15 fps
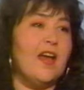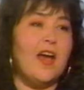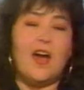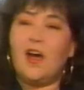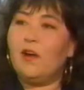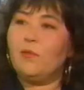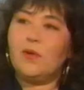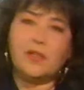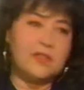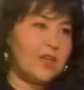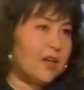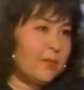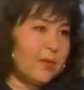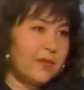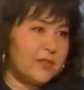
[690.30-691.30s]
I don't want to talk
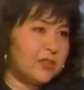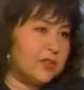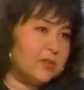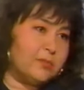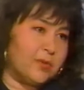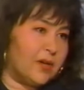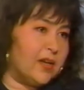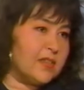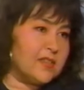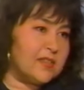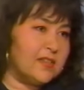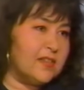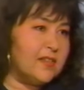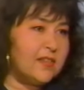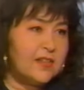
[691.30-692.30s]
about that she's
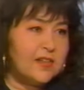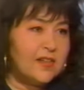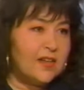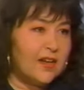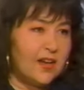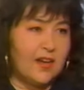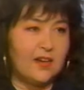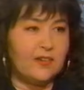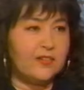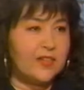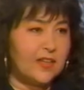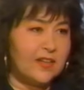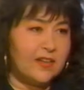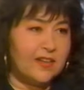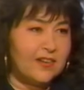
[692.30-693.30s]
president. I don't
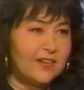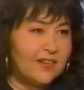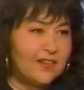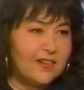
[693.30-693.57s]
care.